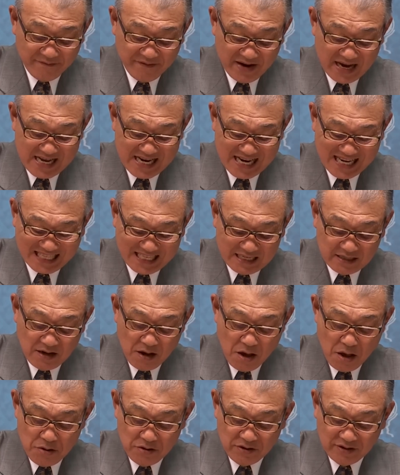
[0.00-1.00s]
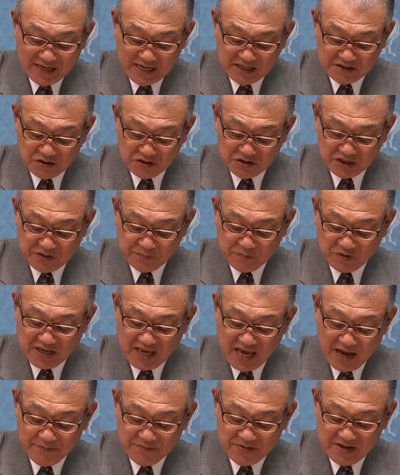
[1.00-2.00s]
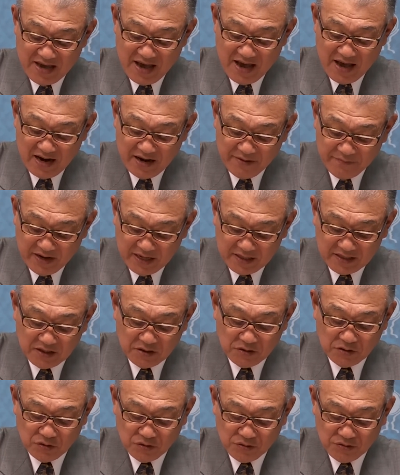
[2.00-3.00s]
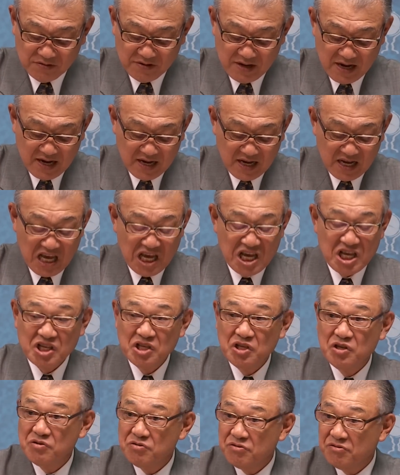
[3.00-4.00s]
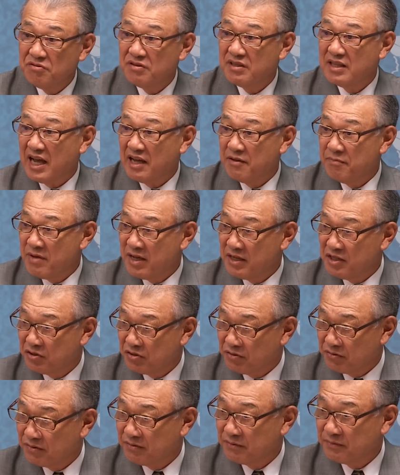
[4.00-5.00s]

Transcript: bilateral relationship can be elevated to a new dimension.